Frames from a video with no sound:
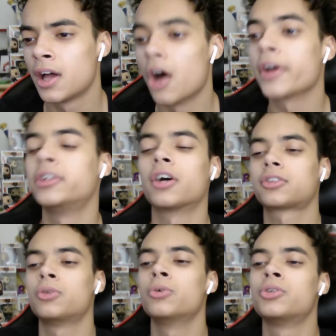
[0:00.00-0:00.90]
Okay,
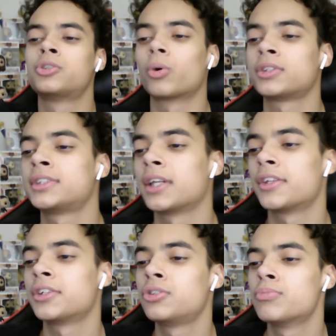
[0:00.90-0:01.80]
Doctor Who Short said
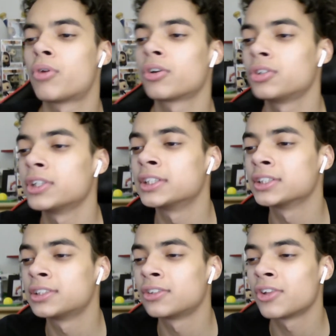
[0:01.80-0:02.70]
this two-parter is
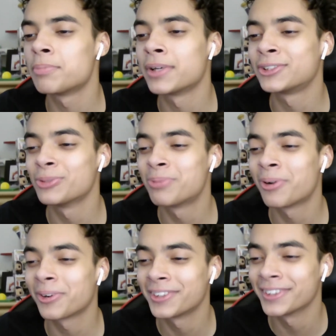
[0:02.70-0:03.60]
considered the best
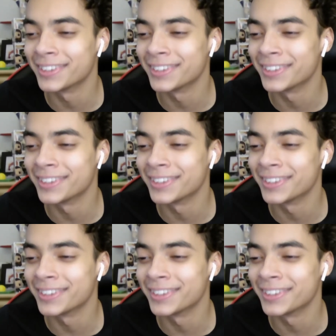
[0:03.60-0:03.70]
two-parter in